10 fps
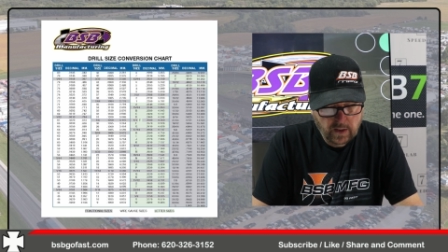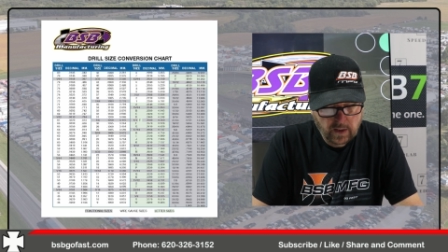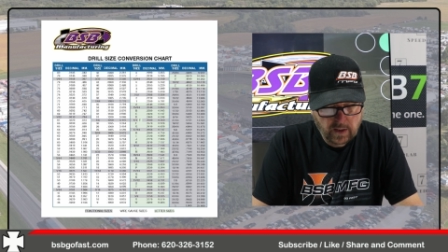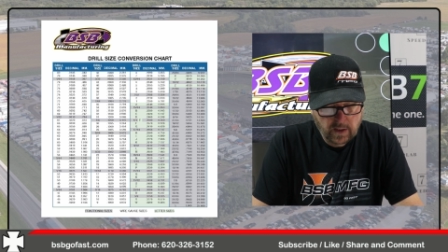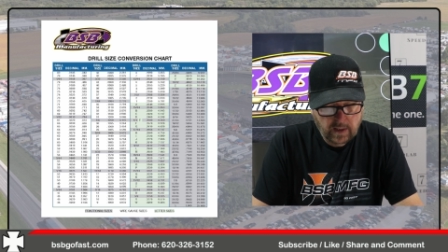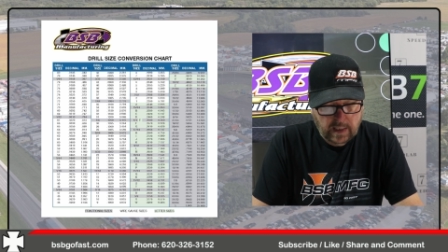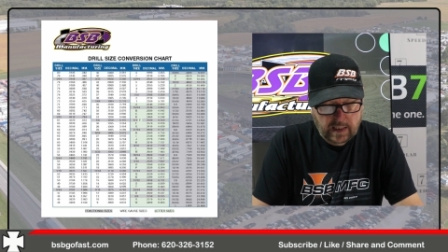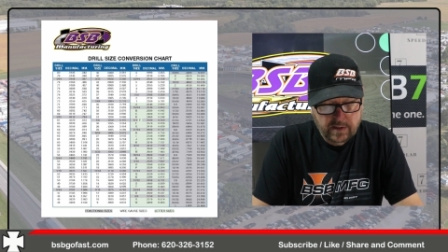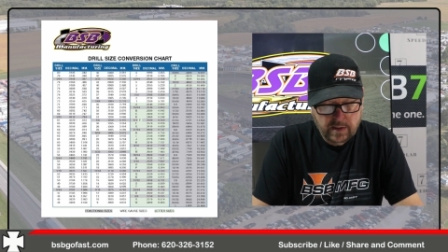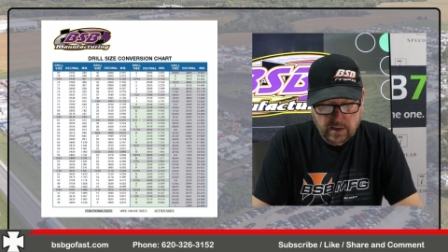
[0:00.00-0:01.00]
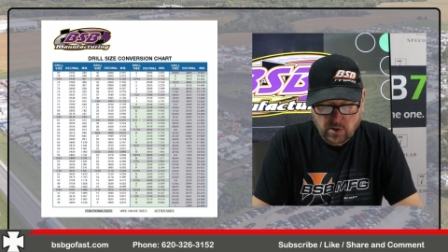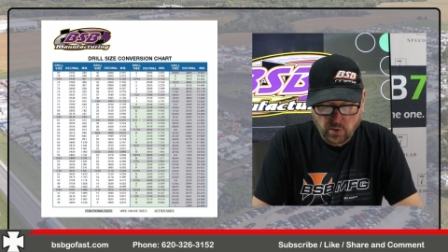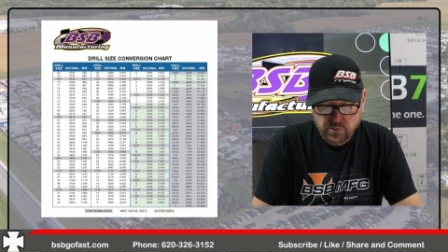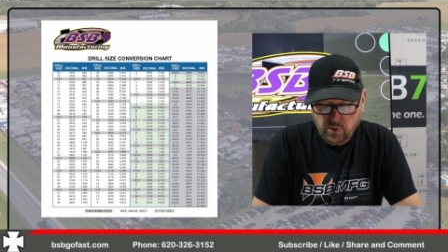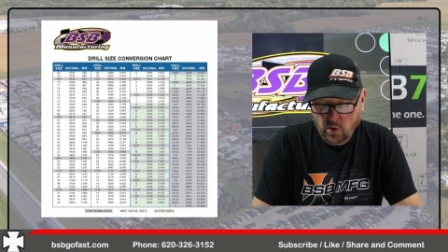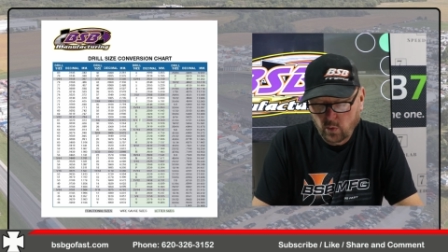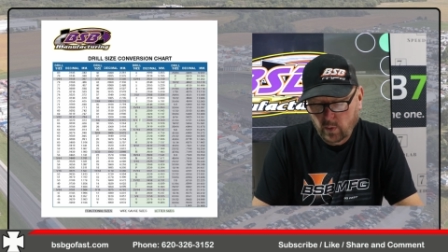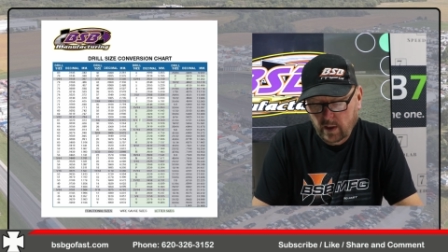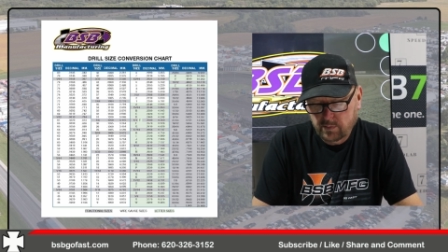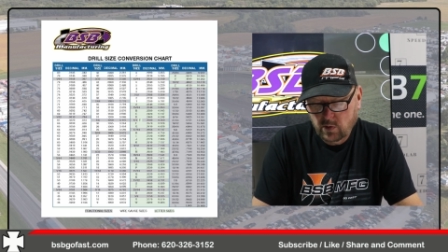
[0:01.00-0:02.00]
Uh, and it goes all the
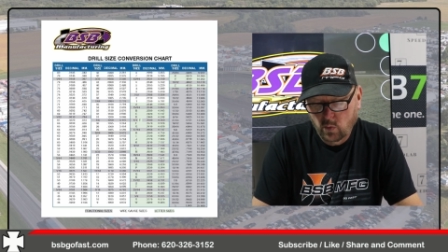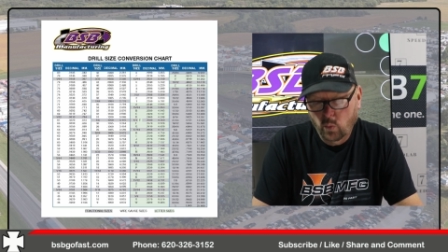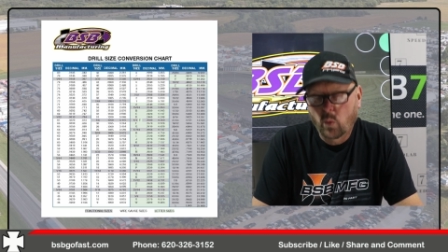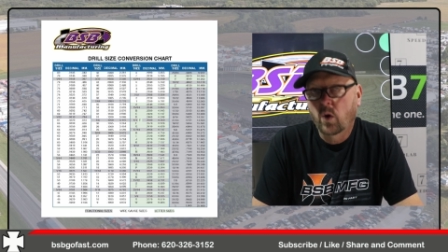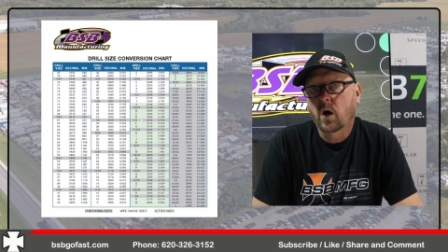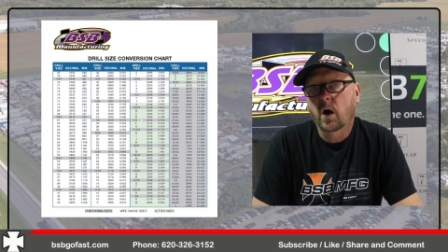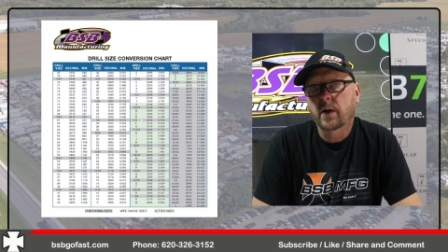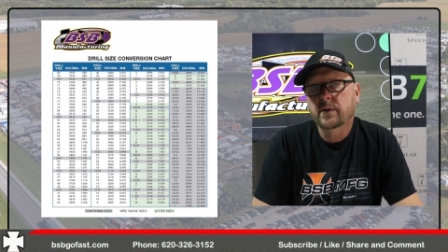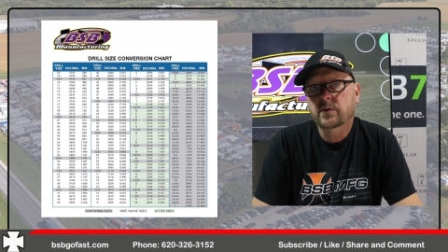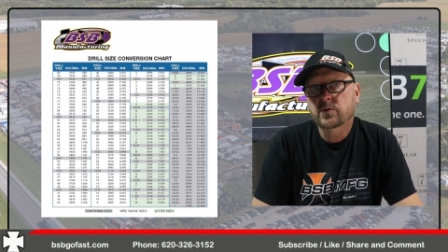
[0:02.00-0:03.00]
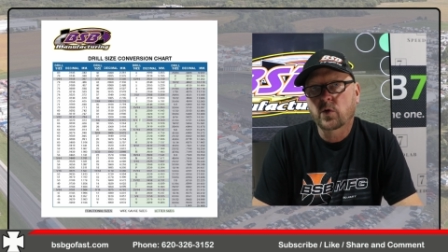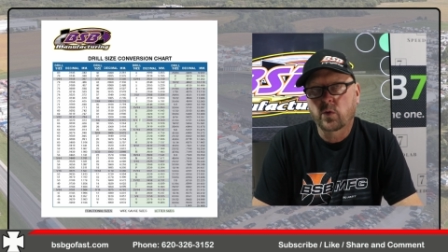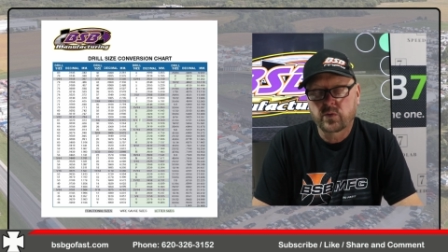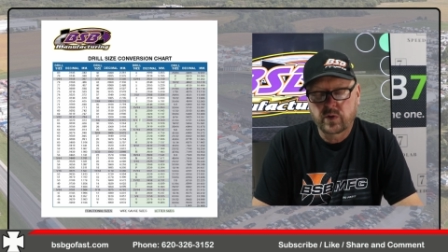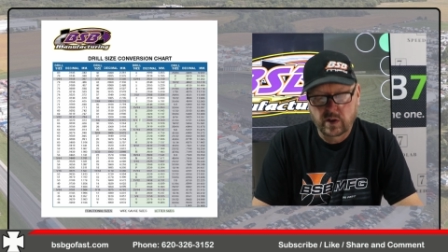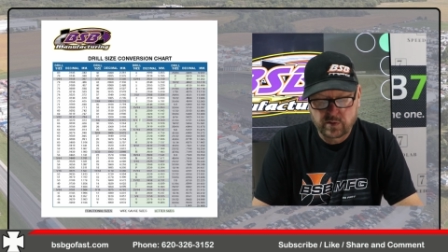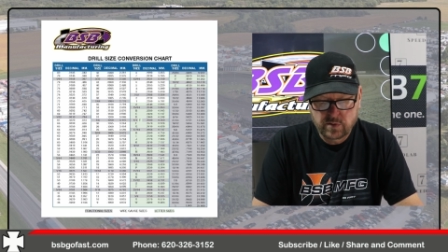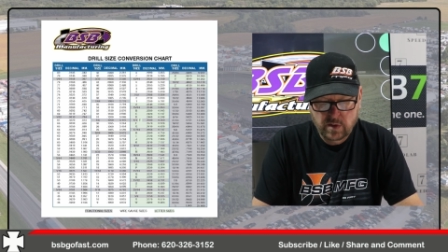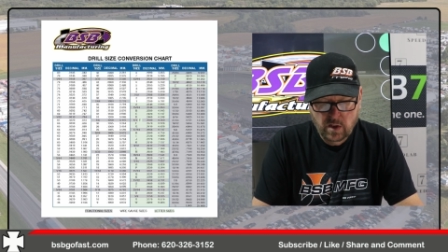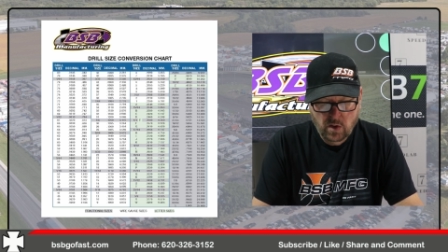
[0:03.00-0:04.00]
way up to 1, so
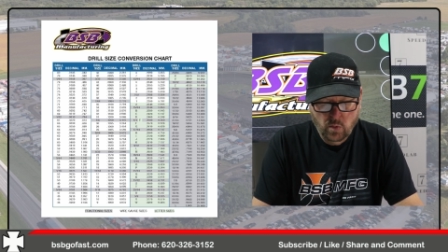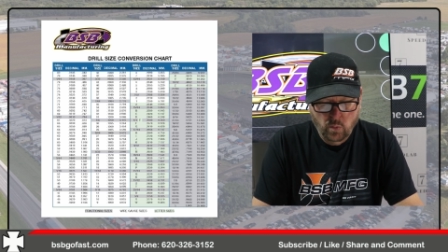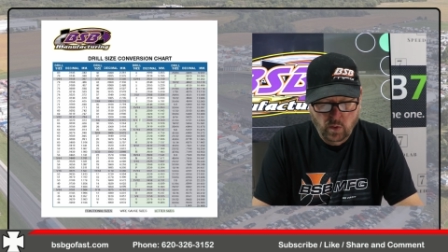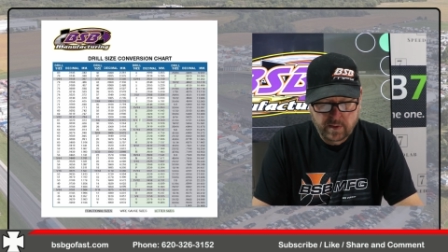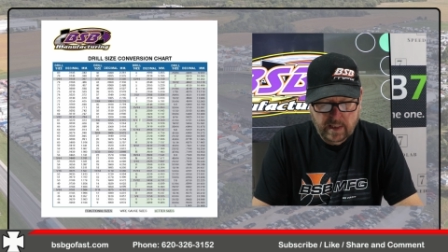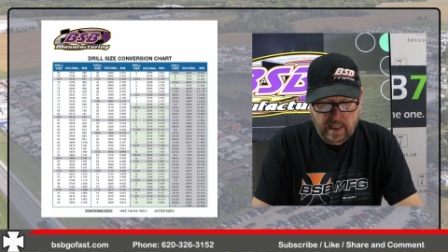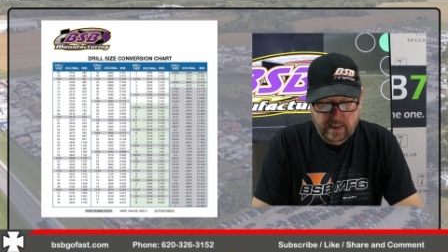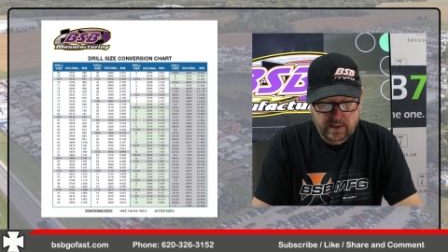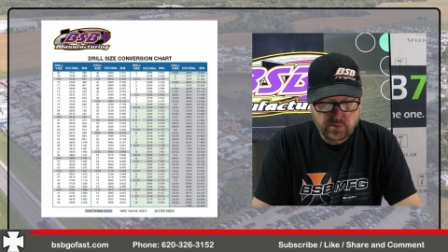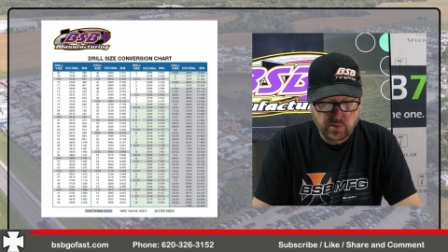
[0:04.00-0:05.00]
it's 1 to 80.